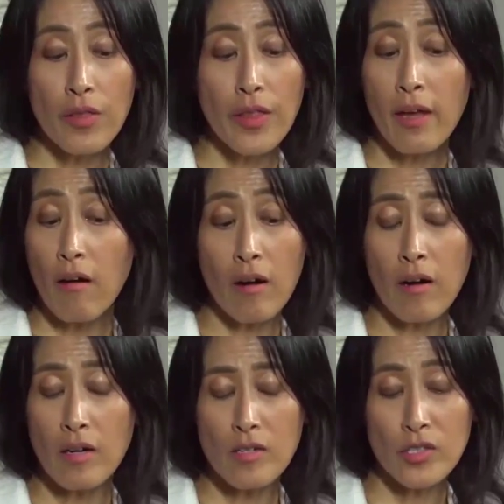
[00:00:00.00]
you know, they
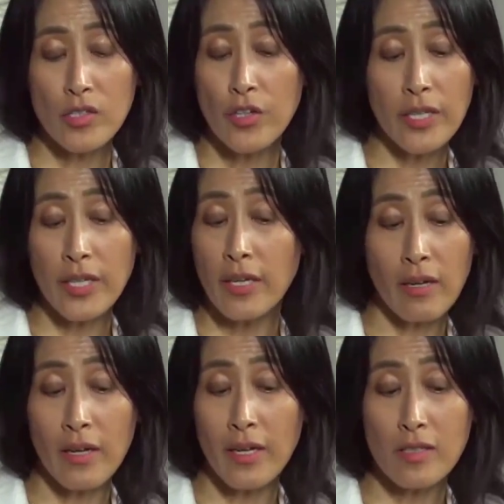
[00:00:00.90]
are certainly
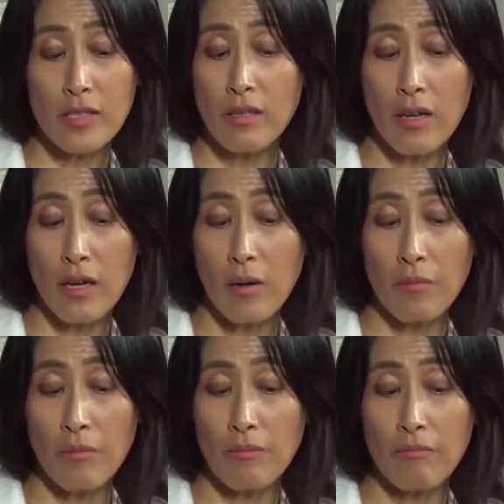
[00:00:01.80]
not.
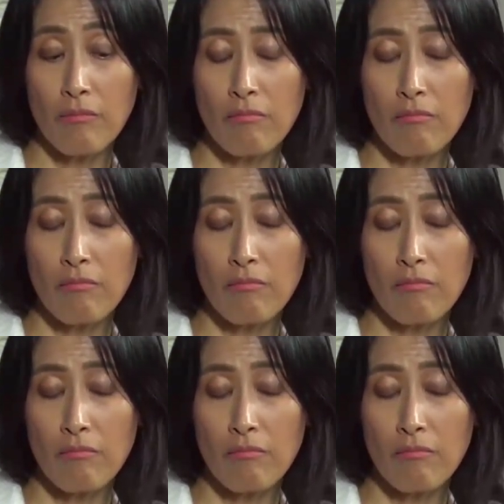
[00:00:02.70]
Um,